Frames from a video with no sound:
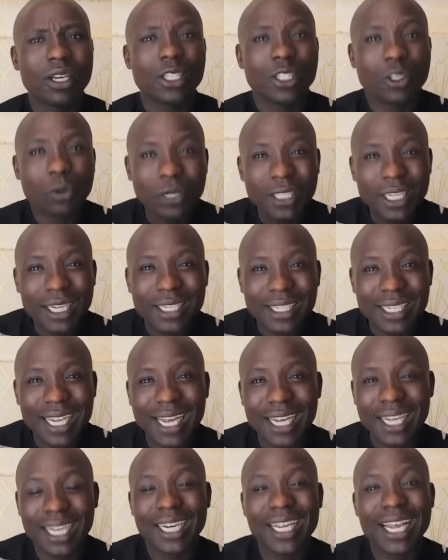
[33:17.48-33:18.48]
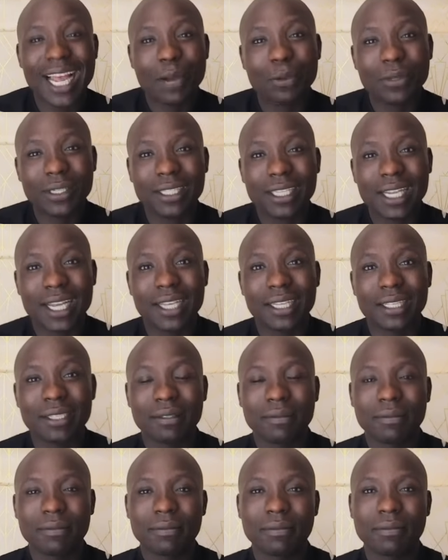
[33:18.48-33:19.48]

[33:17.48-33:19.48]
So what exactly are we saying?